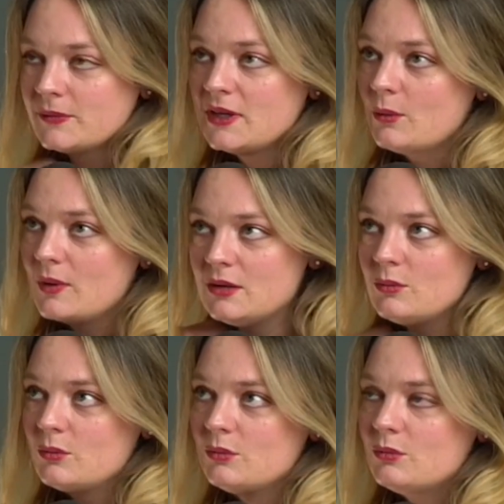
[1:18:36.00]
you know,
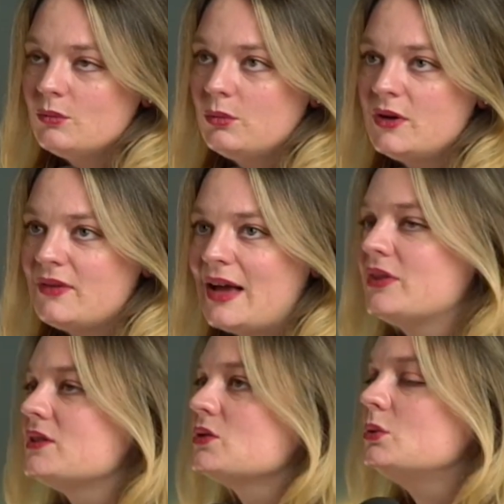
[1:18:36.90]
we
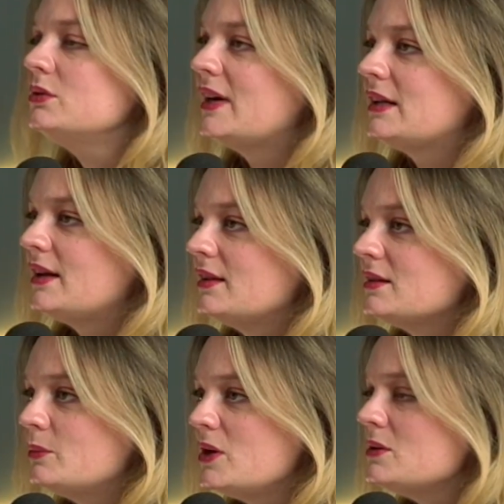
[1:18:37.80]
found the school for Adeline
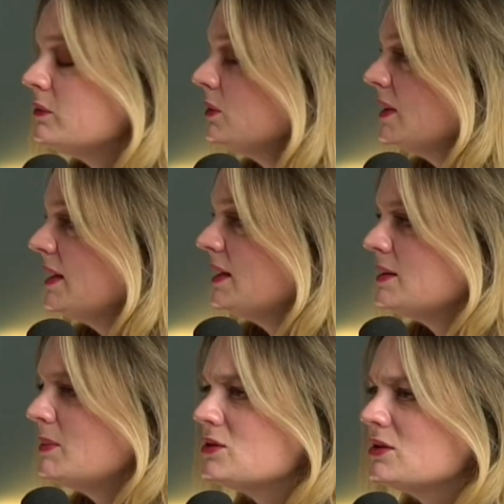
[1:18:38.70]
that's beautiful and
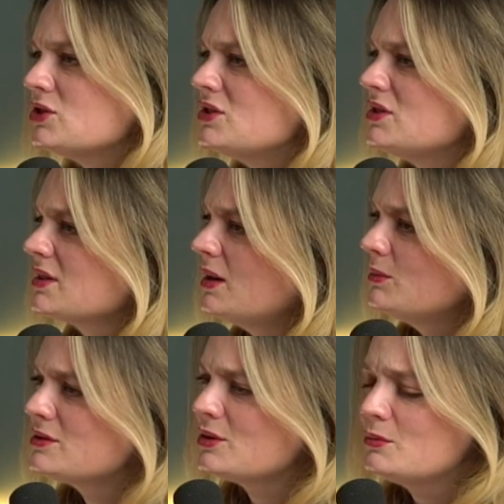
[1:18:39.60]
she's just come
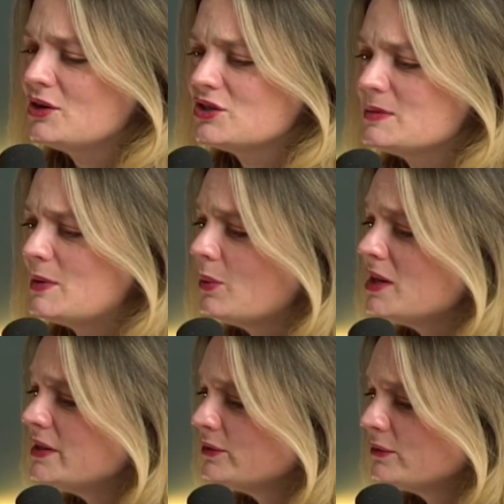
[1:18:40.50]
on so much and has been
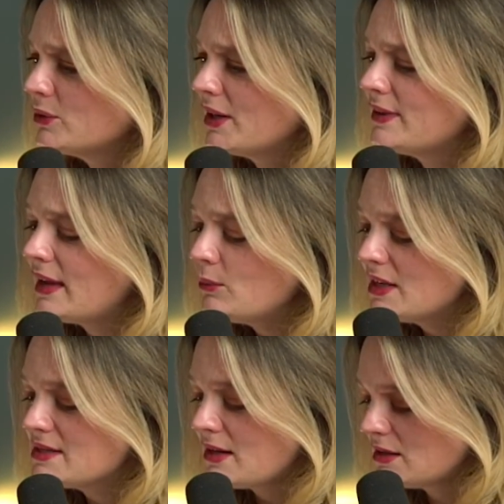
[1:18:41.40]
wonderful for her. And then we
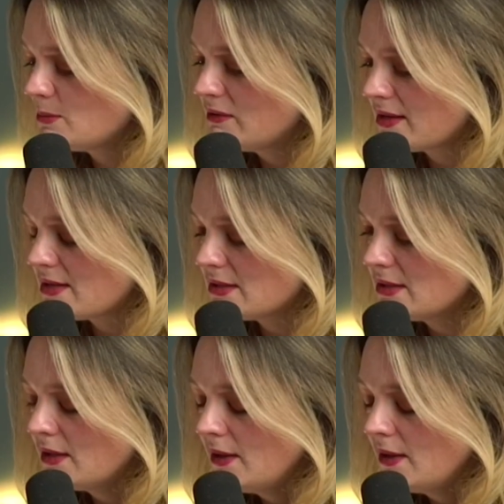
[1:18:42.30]
decided to move to London,